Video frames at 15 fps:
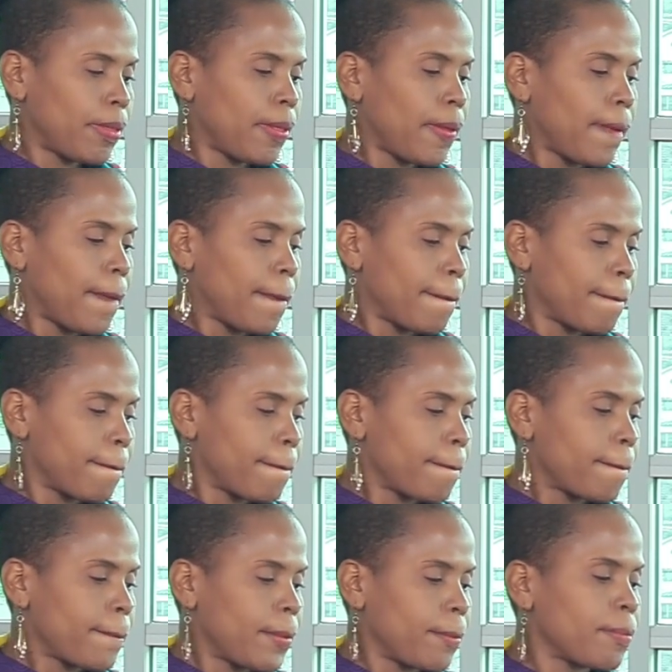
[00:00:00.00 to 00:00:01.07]
Soon enough,
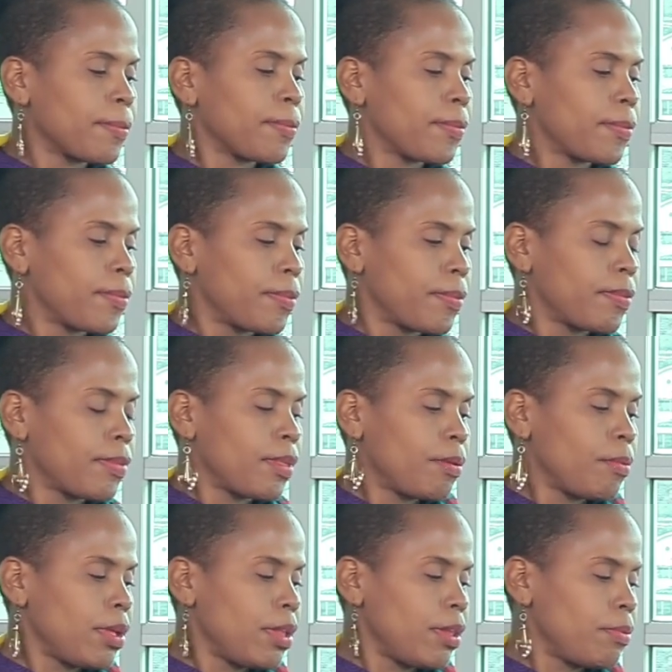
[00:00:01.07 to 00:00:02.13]
I'm very, very sure
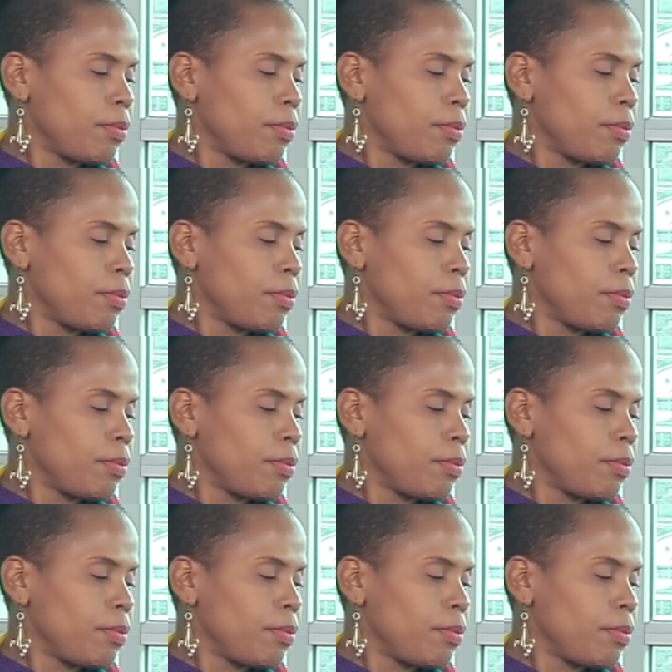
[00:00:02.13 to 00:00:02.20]
about that.